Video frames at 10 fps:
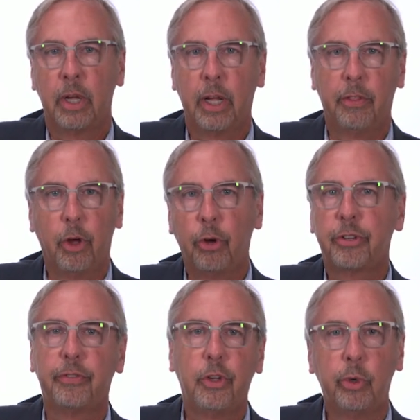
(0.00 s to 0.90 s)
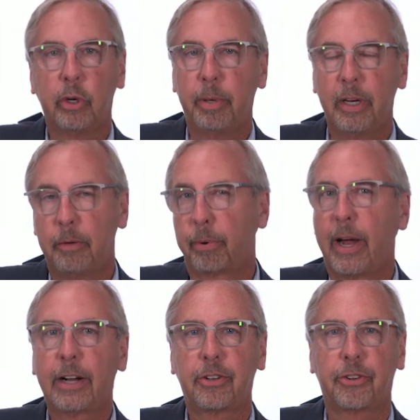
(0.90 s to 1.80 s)
And those of you who have been in
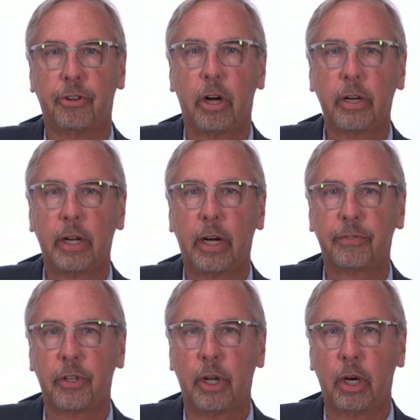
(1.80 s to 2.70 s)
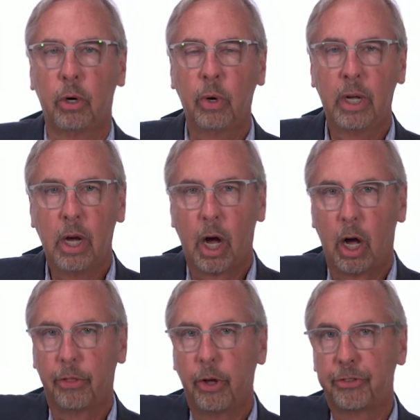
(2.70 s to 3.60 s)
practice long enough to know,
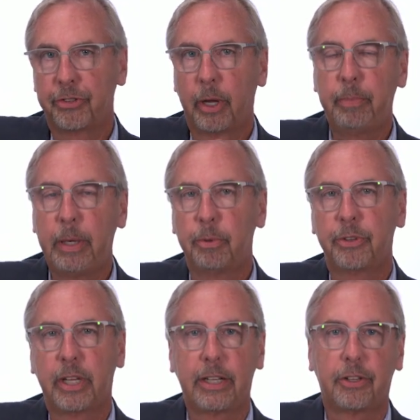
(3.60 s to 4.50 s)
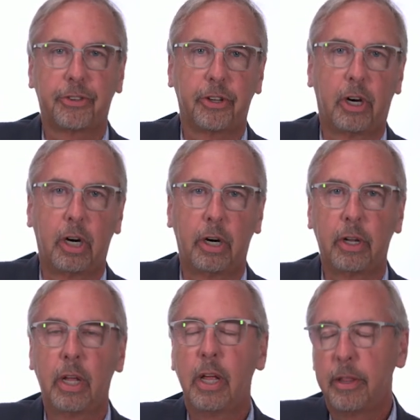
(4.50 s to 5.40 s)
although some people take this to heart,
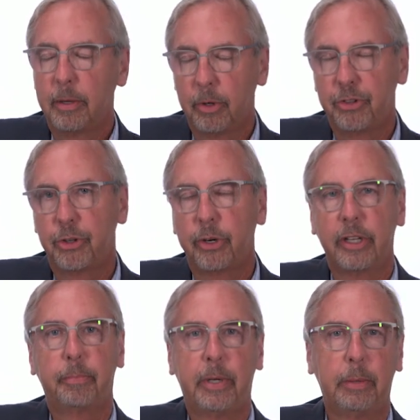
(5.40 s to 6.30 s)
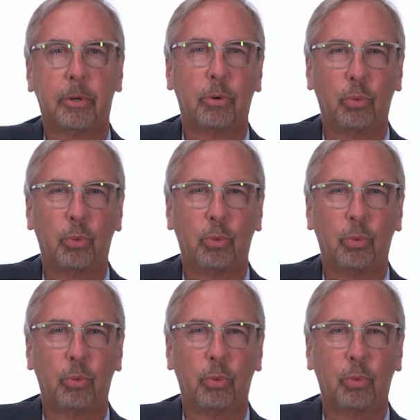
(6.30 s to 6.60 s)
the majority of people